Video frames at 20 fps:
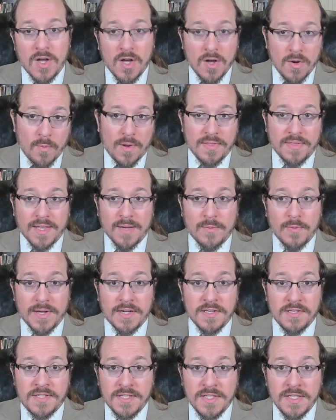One thing we
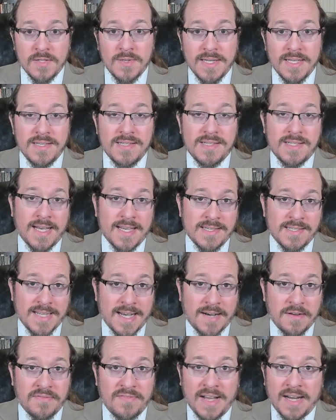could do is test
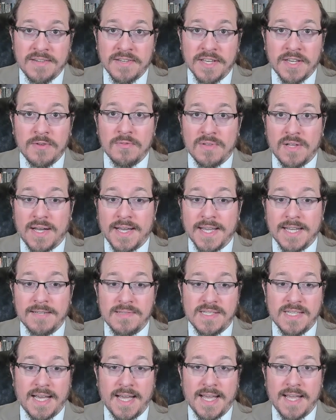out a value like,
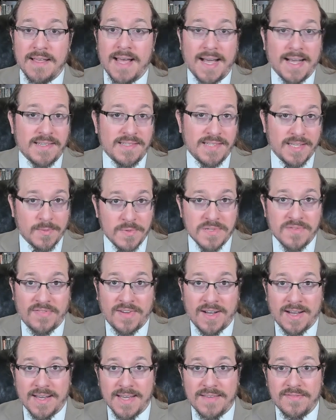say, x equals
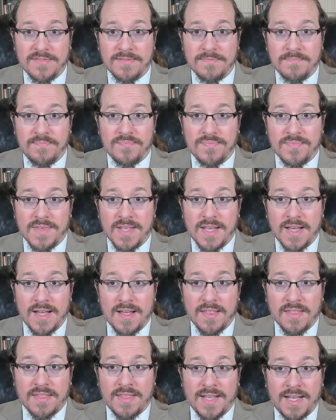5.
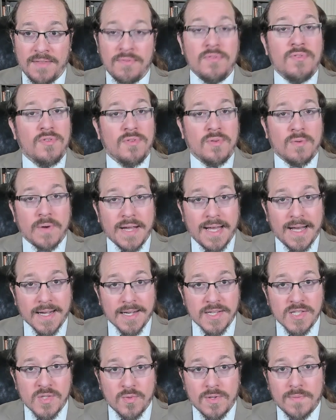Then
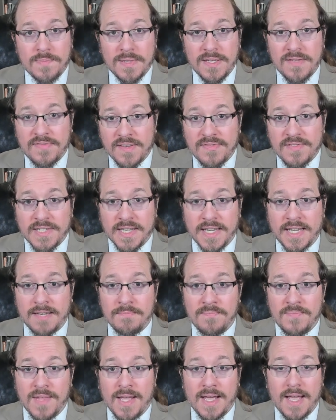3x would be
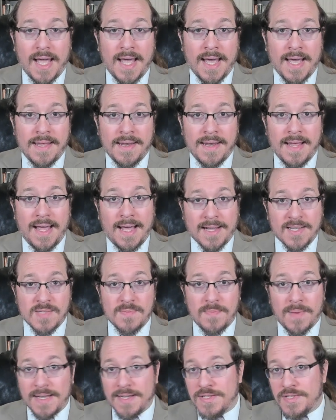15, and
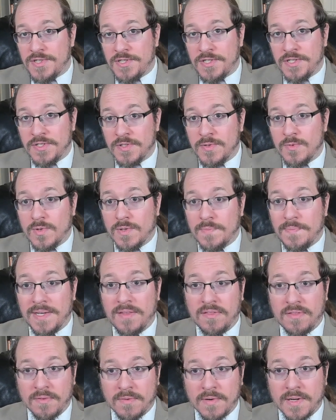x minus 2 would be
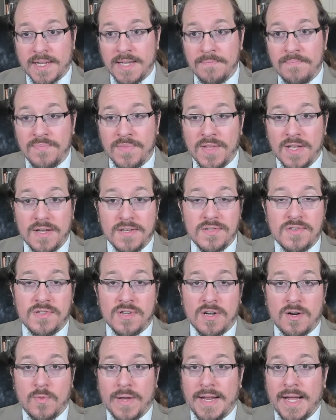3,
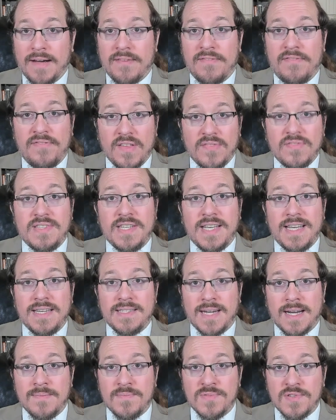so we'd have 15
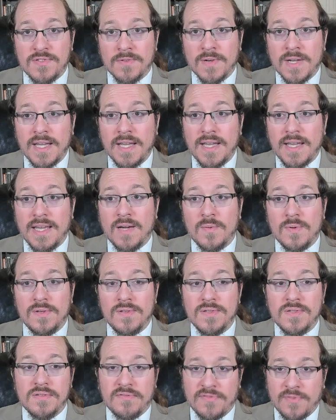times 3
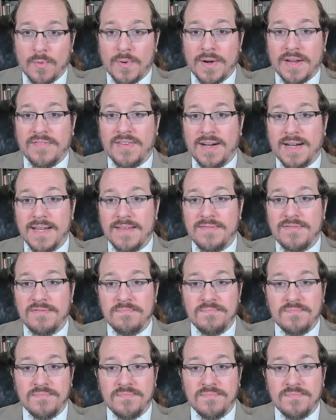equals 45.